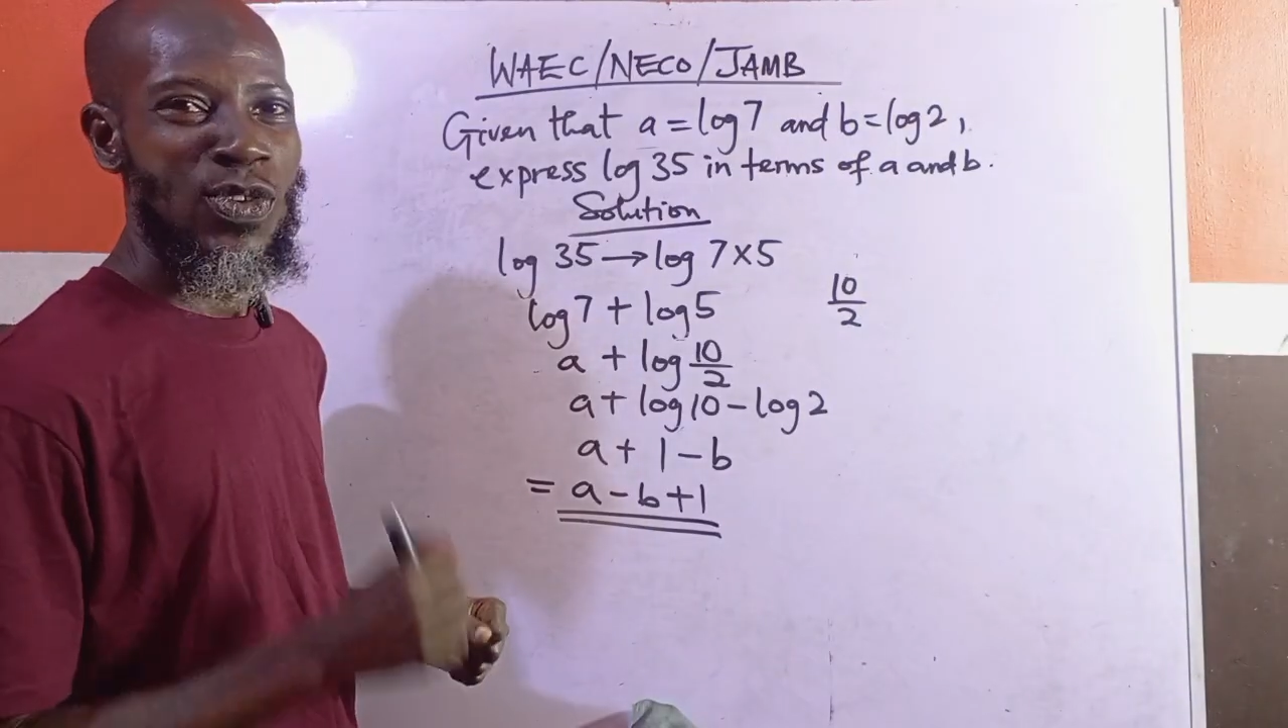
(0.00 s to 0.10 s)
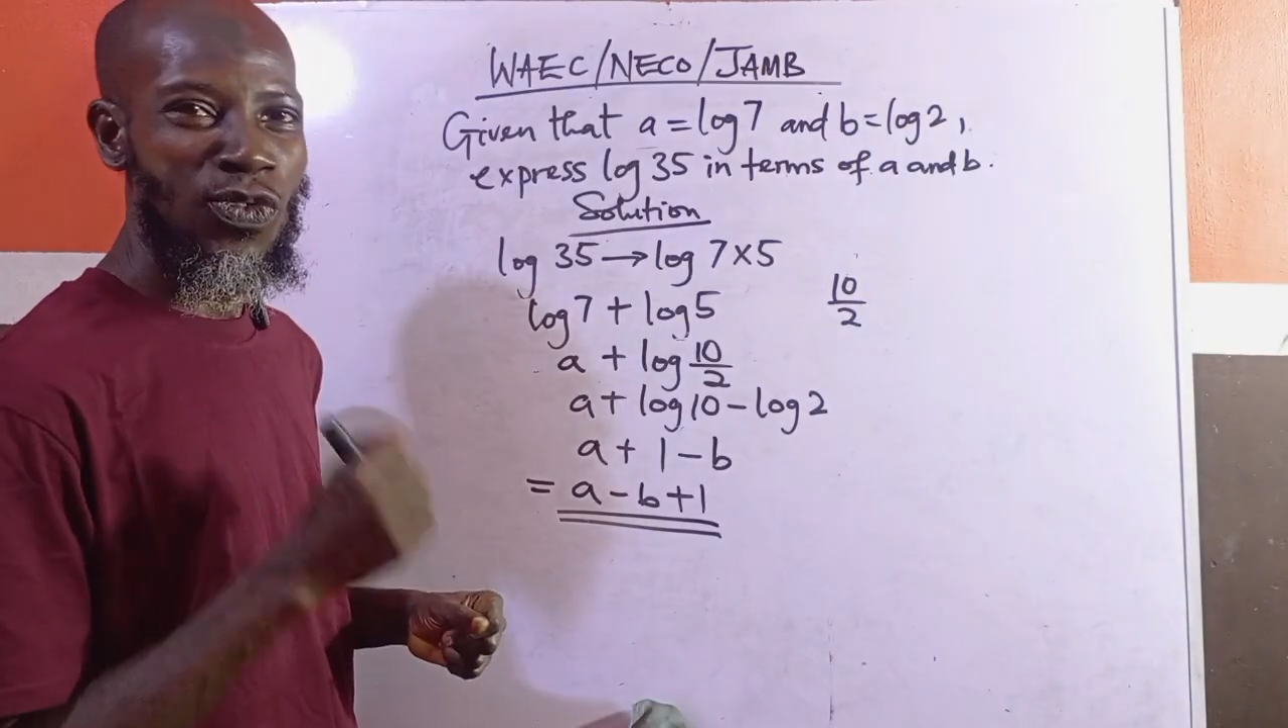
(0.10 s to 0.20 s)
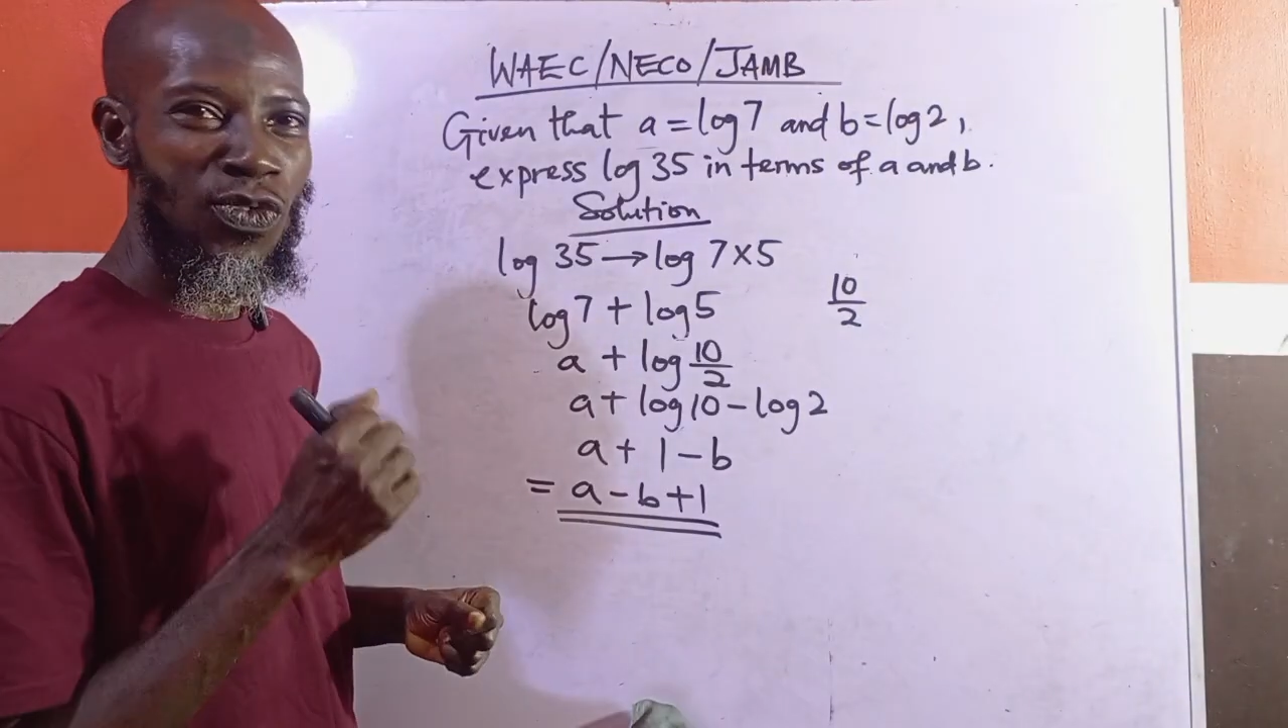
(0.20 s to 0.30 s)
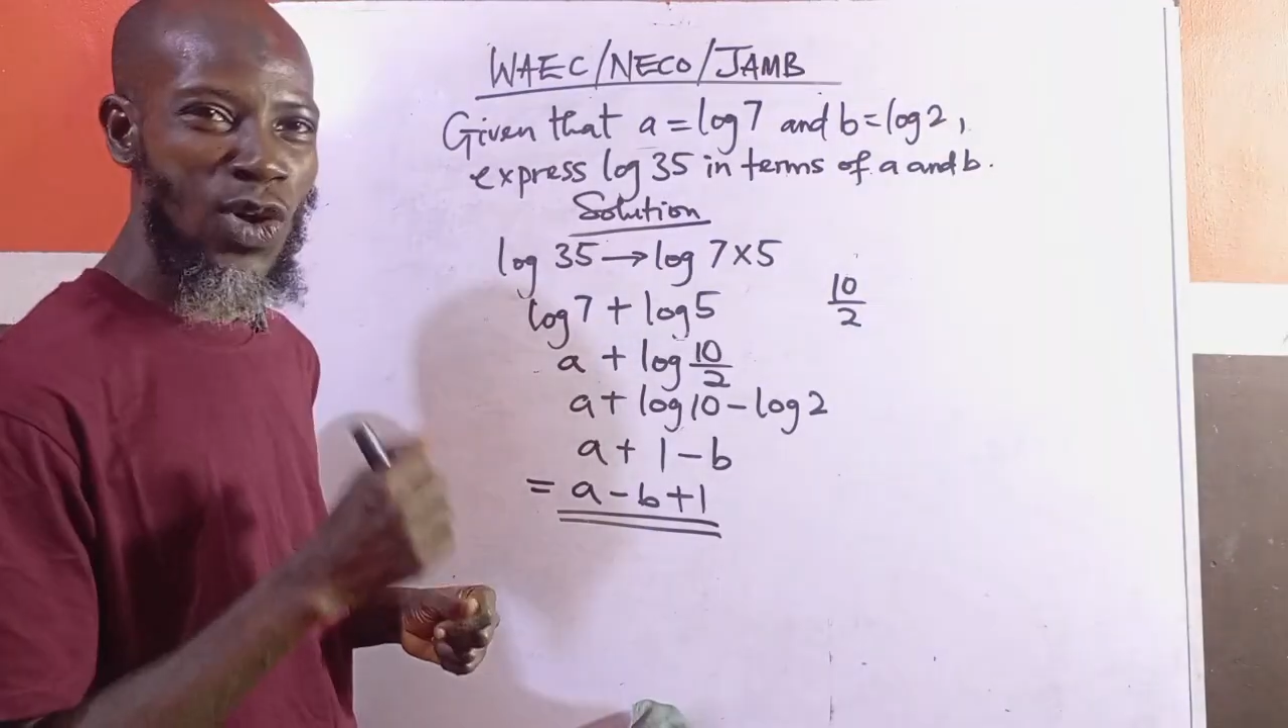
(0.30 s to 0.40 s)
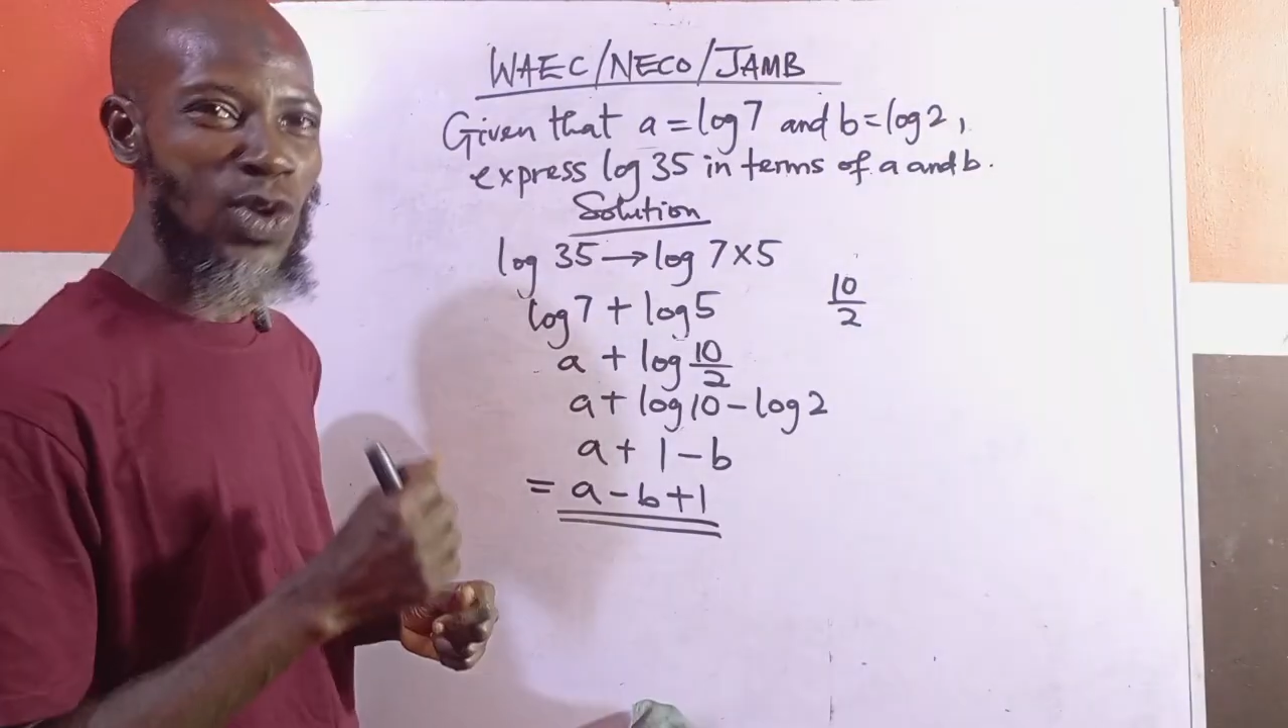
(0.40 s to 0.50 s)

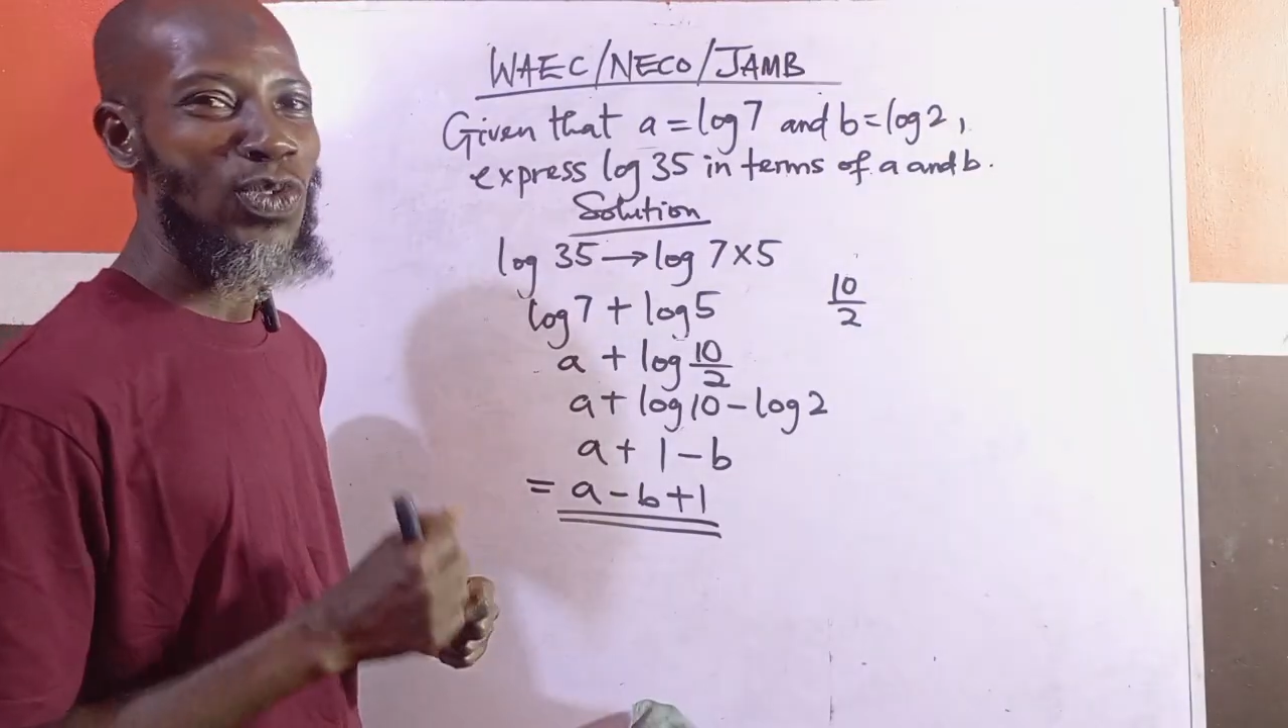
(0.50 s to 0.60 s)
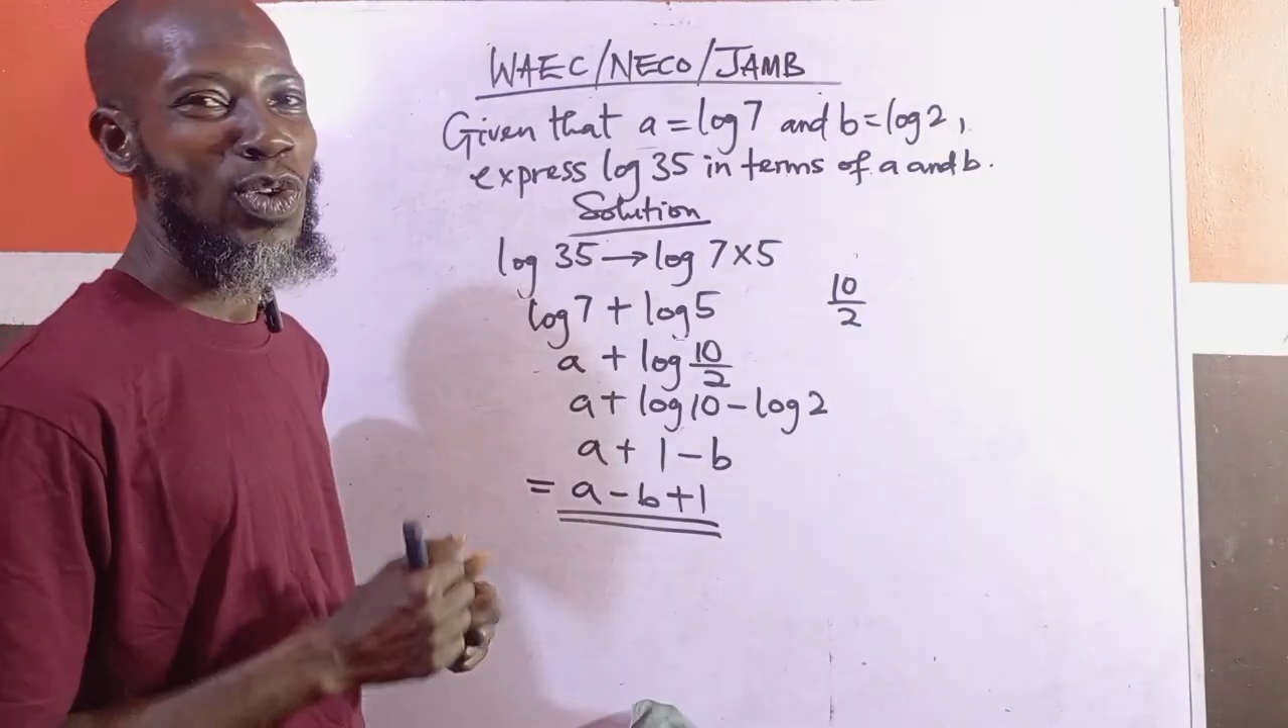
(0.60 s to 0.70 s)
follow